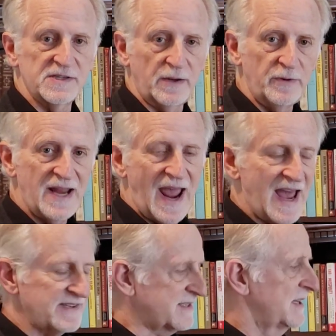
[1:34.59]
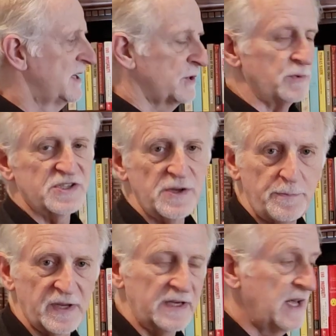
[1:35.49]
and we ask the
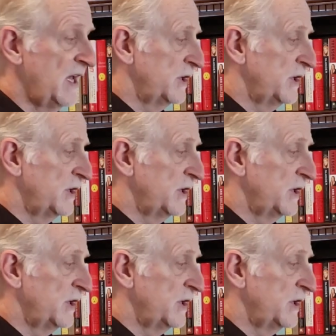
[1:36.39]
recipient,